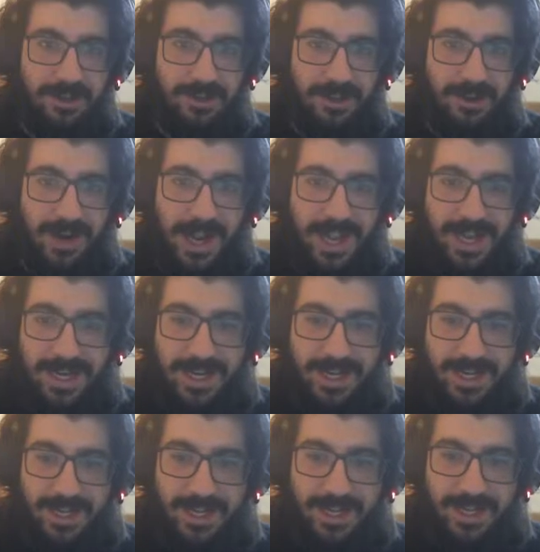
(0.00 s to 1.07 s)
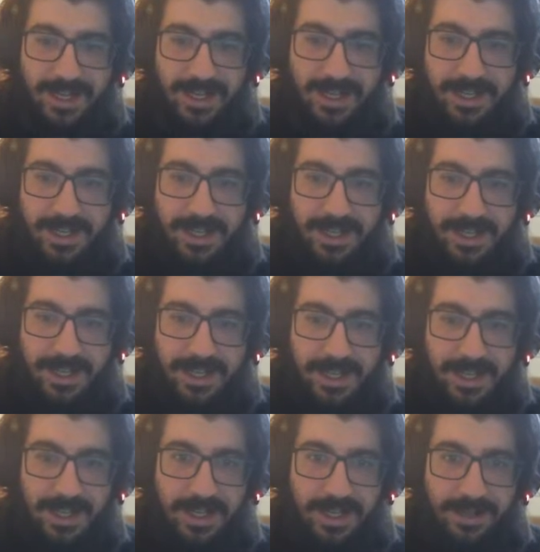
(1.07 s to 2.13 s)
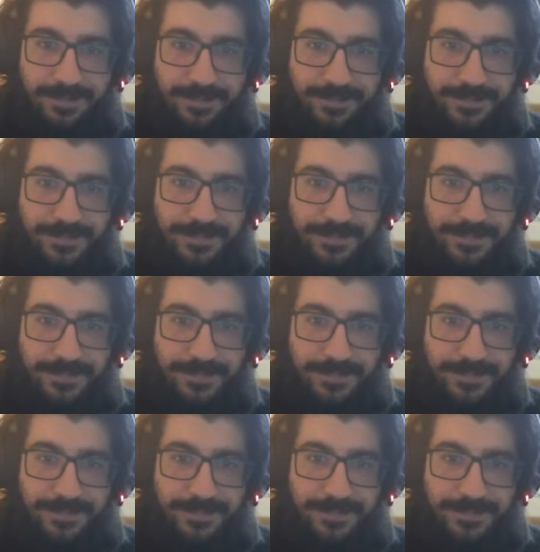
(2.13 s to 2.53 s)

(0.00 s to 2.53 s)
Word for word: great. Um,